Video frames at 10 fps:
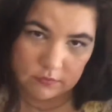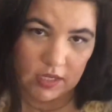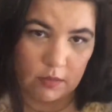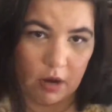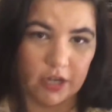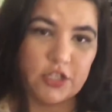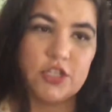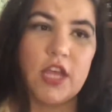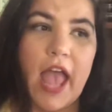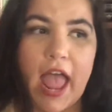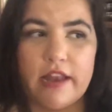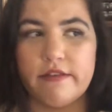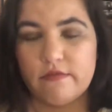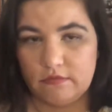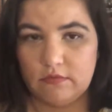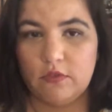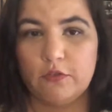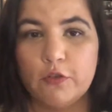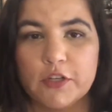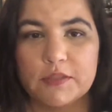in March and
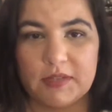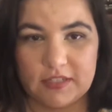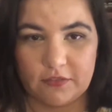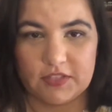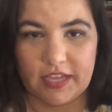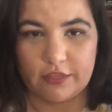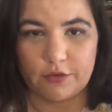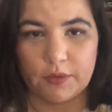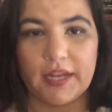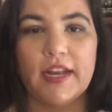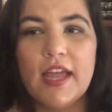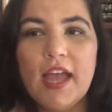forced myself to get through it.